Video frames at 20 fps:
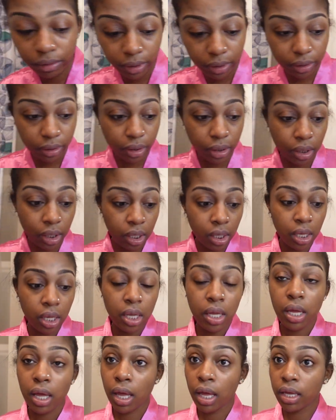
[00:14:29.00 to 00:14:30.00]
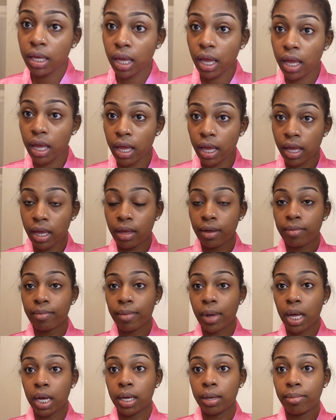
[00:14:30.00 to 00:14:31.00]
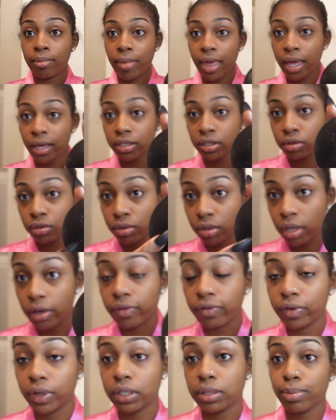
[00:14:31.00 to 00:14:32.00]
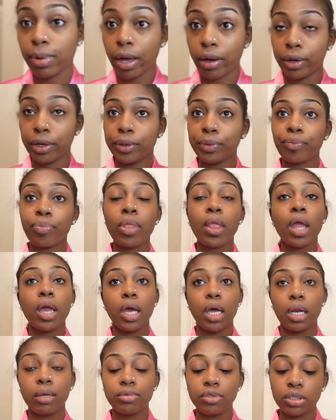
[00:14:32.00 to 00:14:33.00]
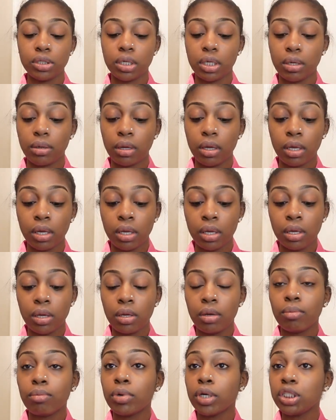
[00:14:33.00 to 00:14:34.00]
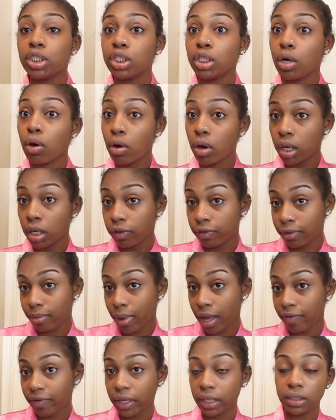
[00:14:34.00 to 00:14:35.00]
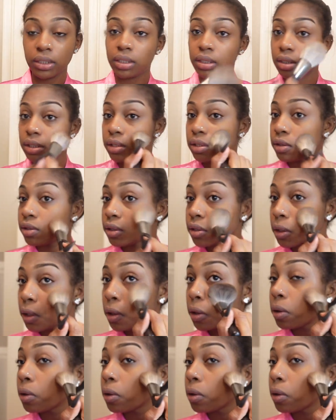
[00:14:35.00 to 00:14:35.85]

on, AKA my MAC Studio Fix Powder. And I'm just gonna brush it all over my face.